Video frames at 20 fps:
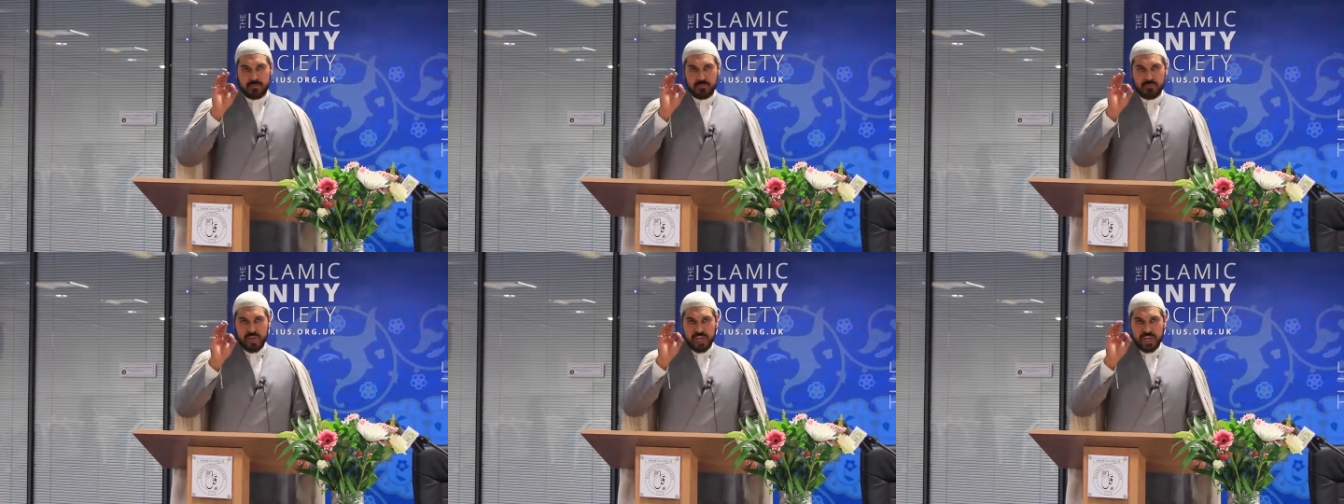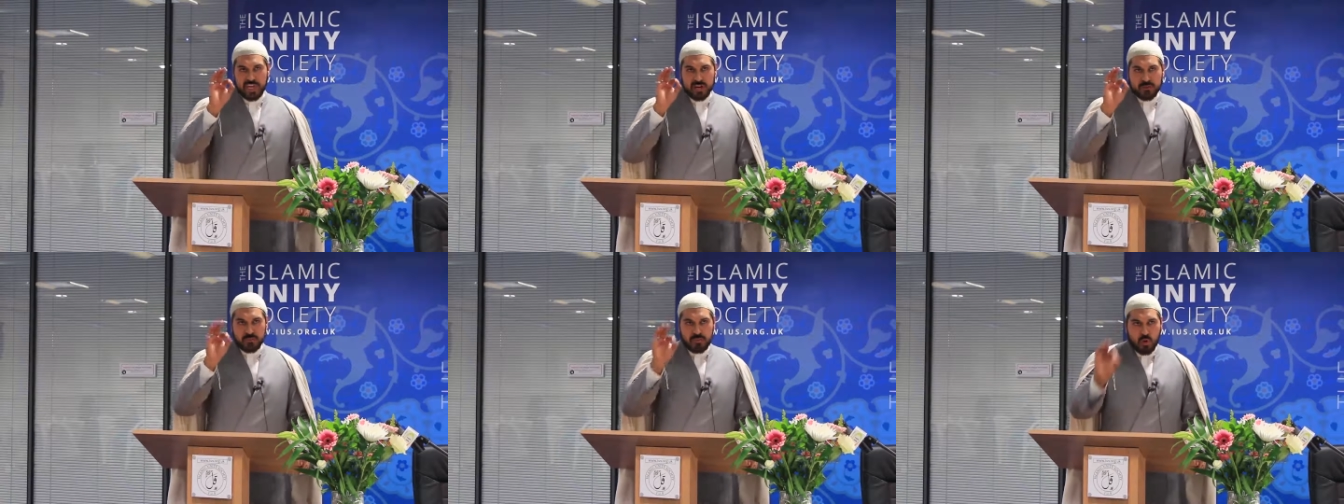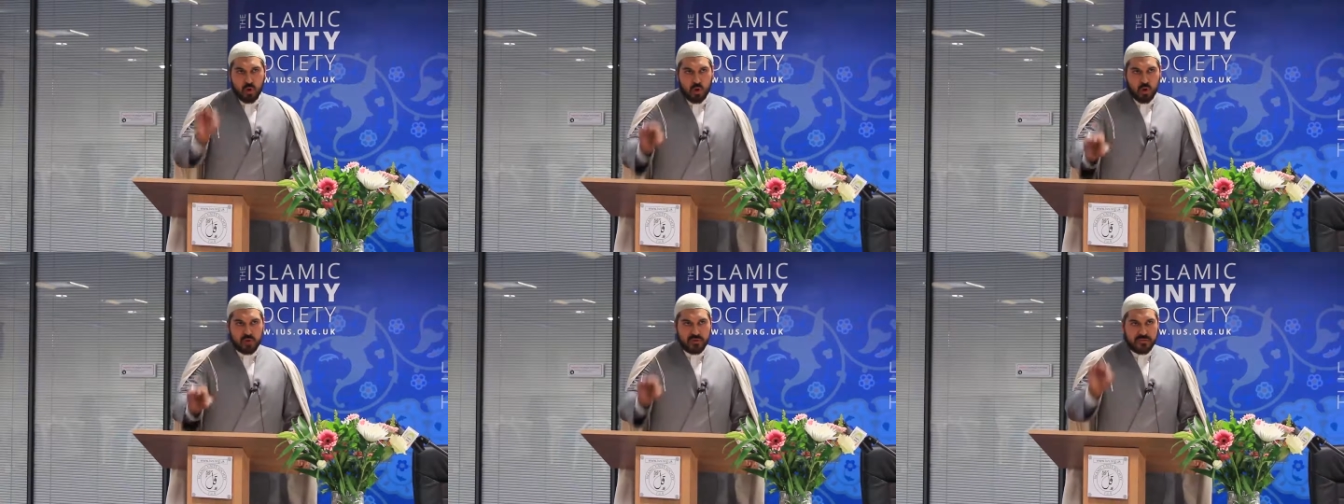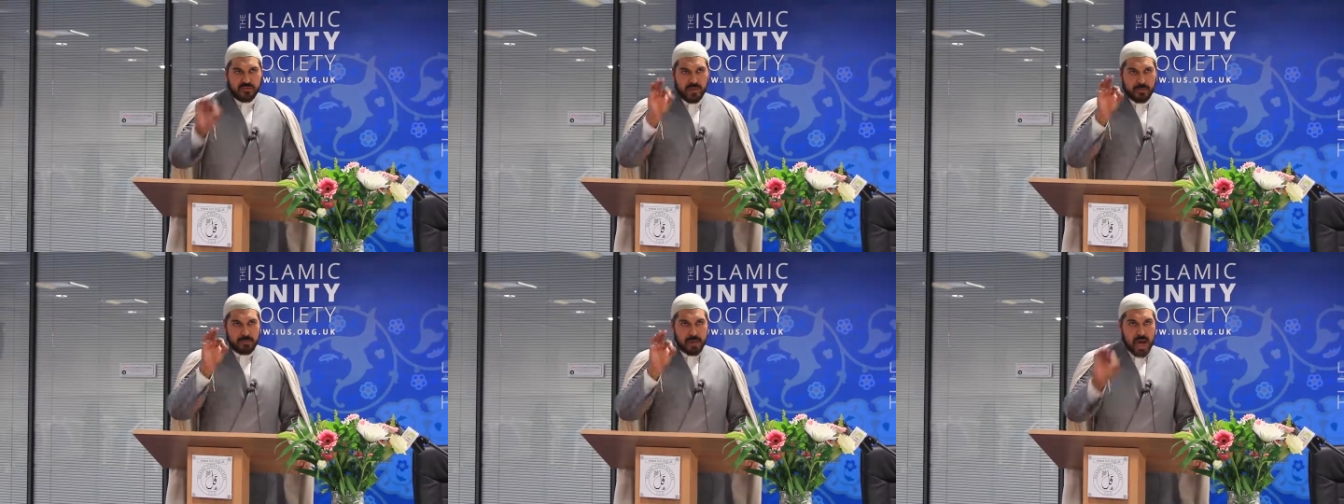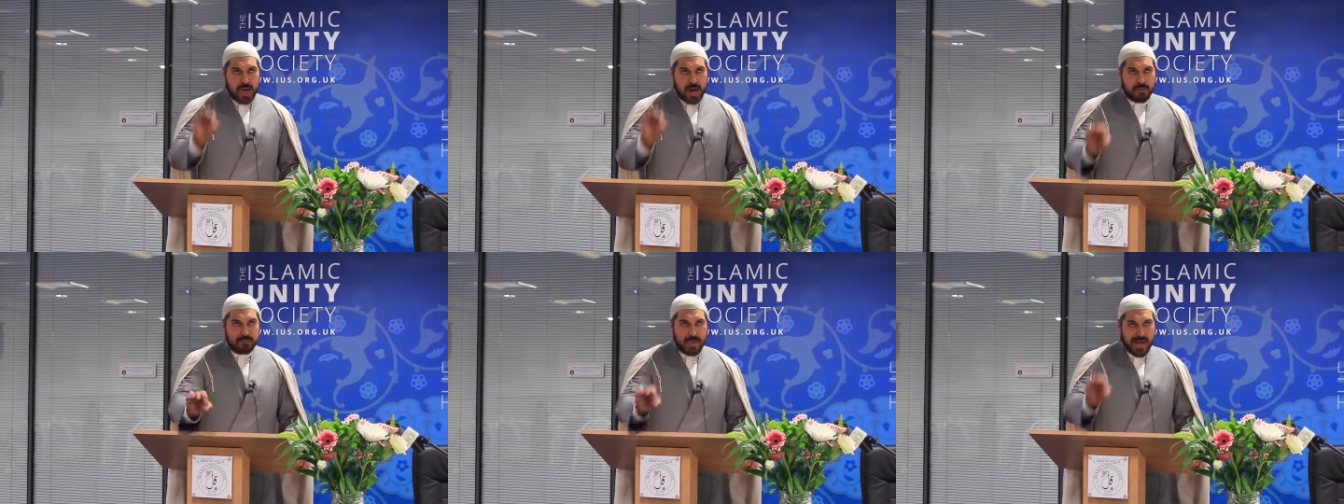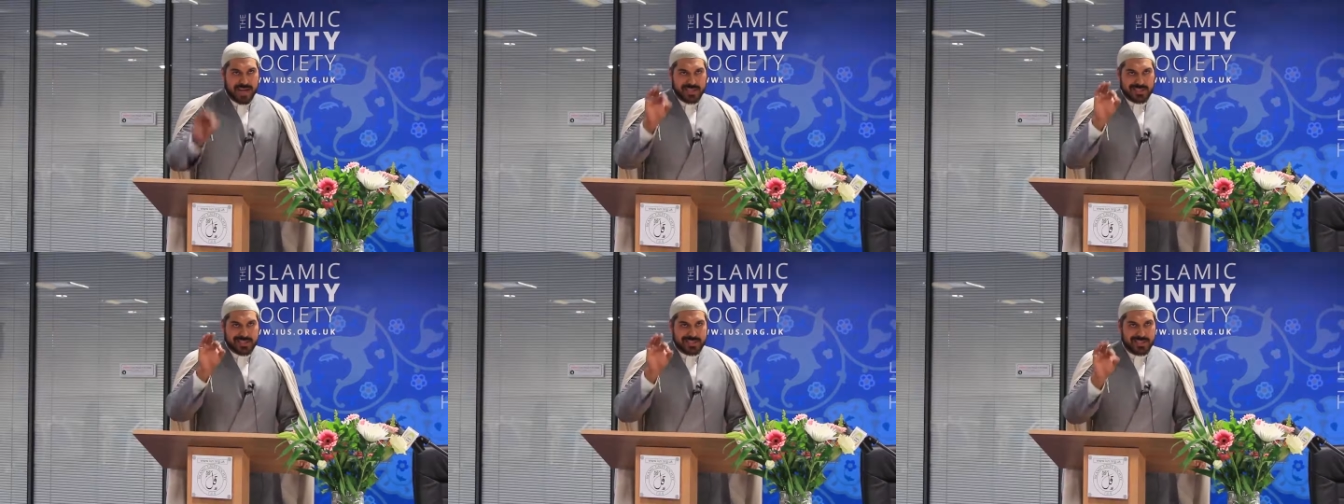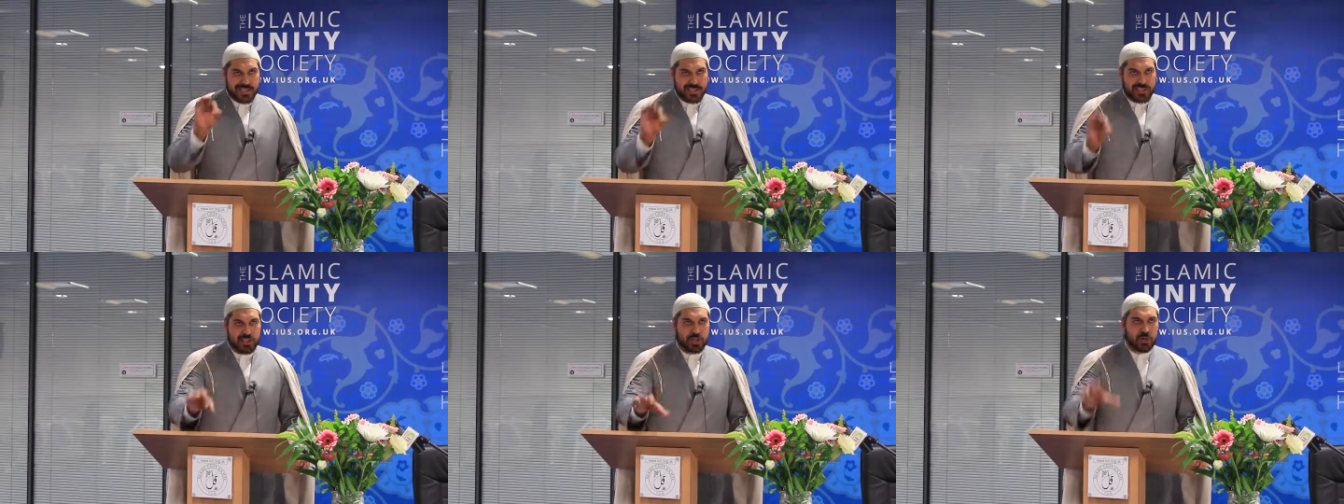being born from
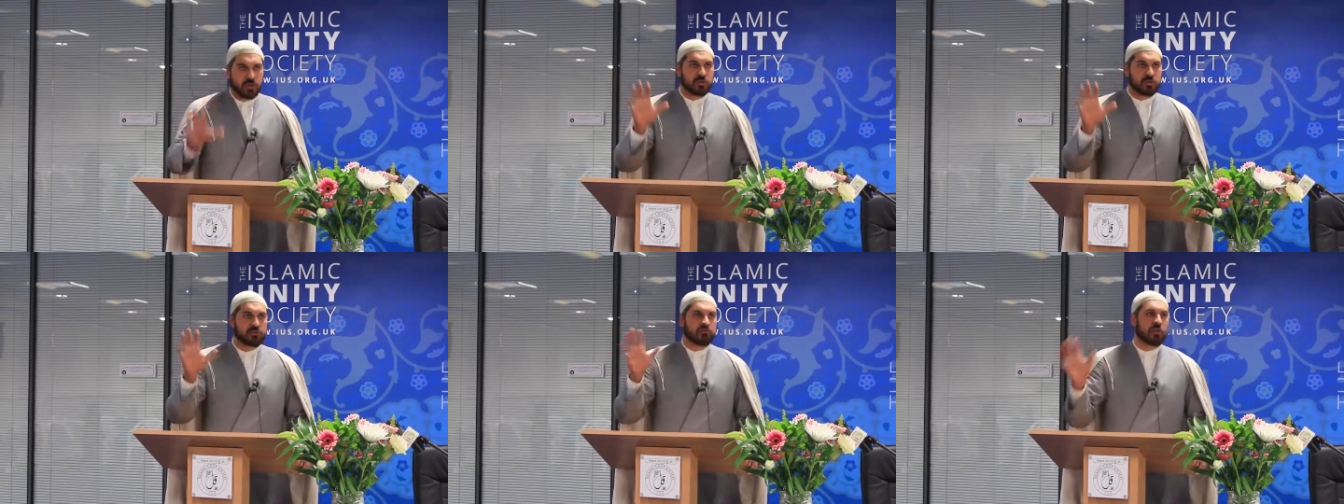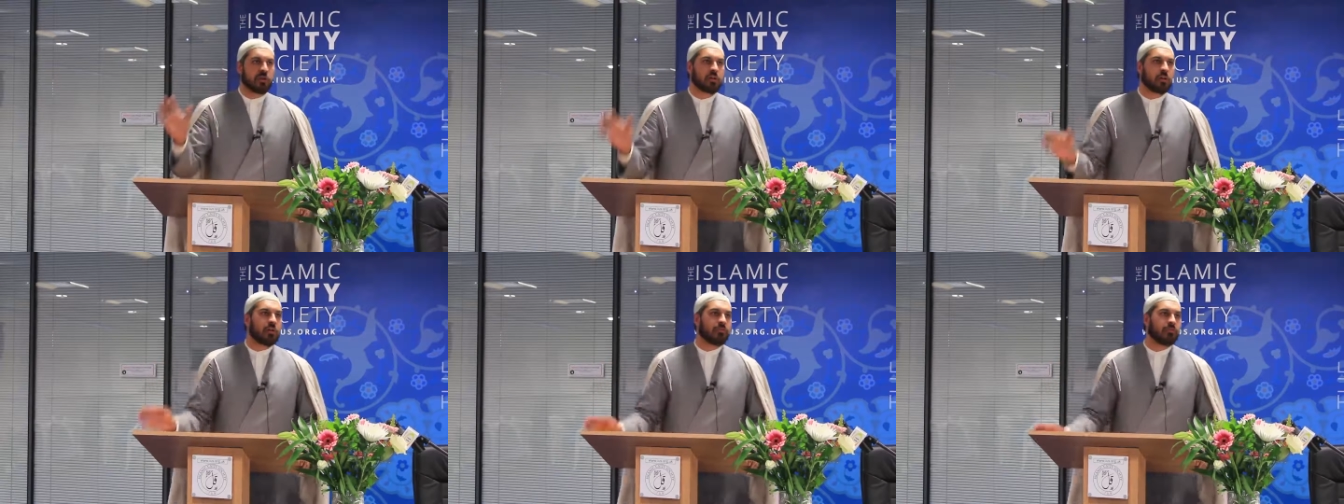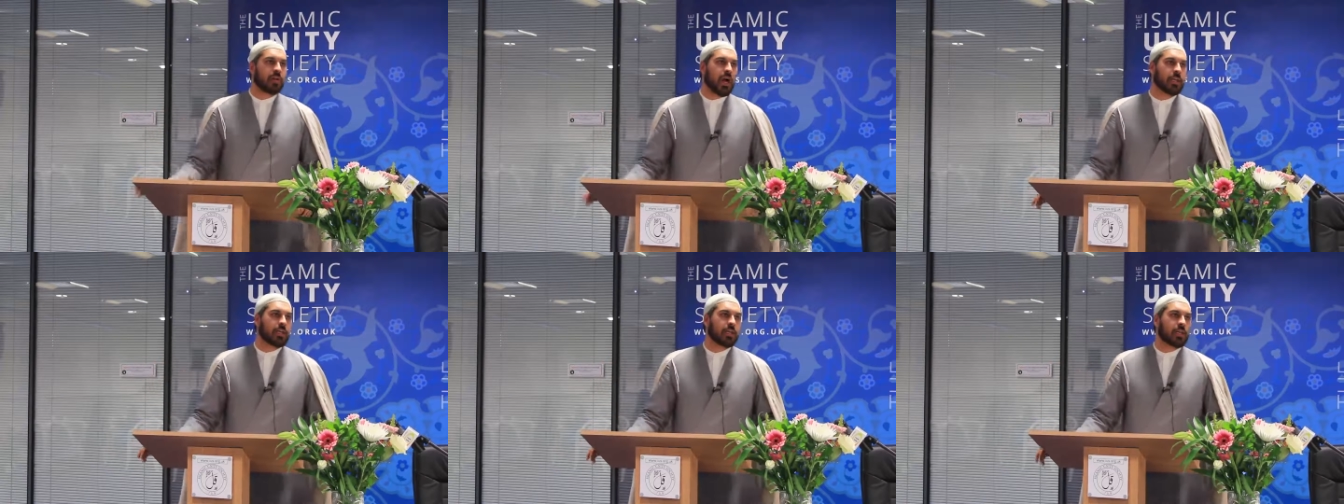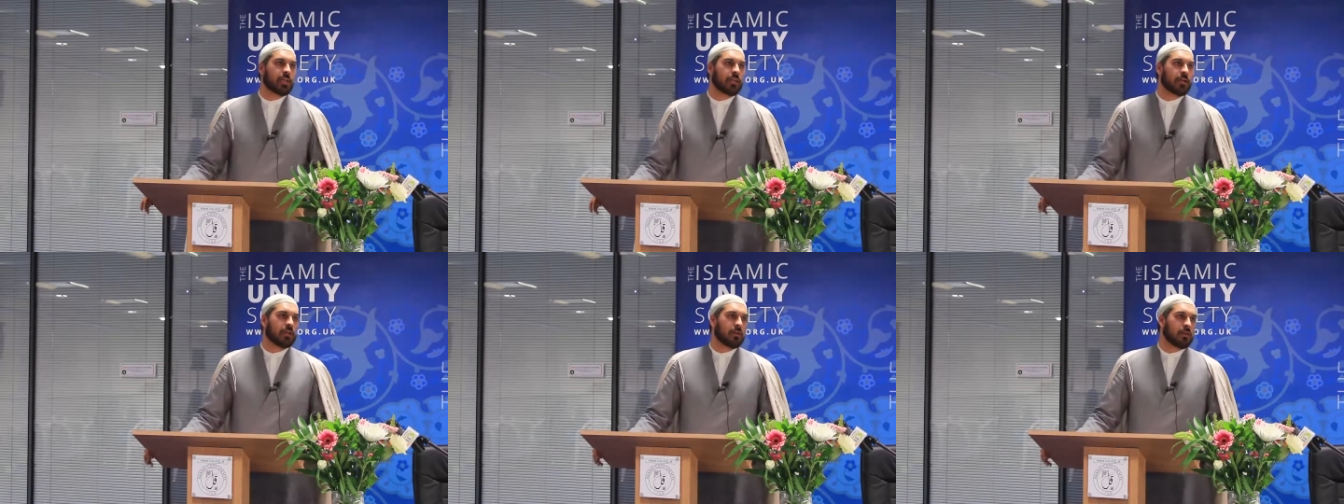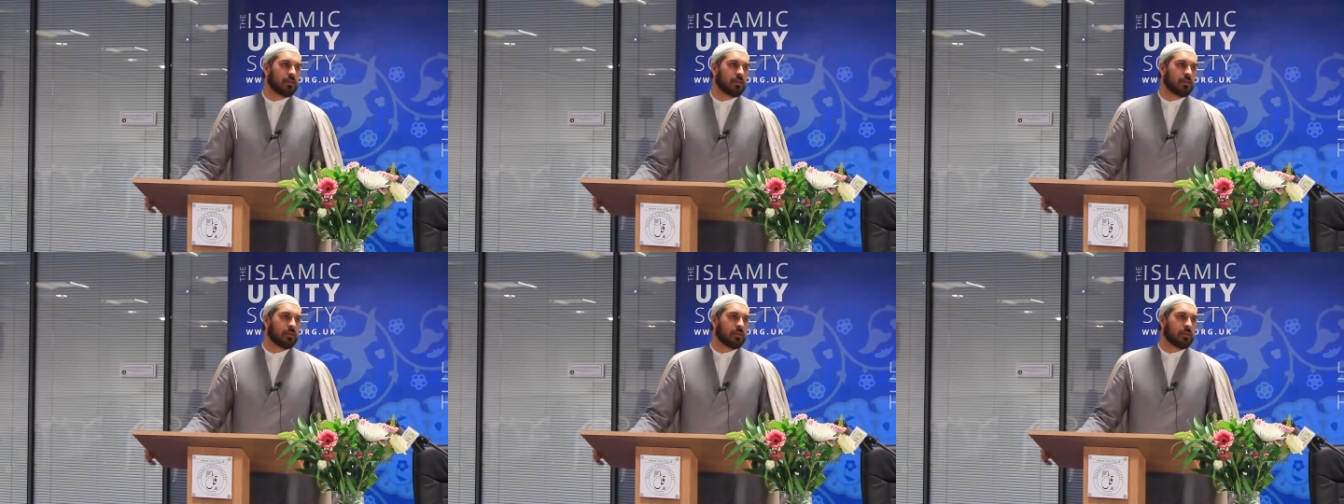amongst the children of Ali.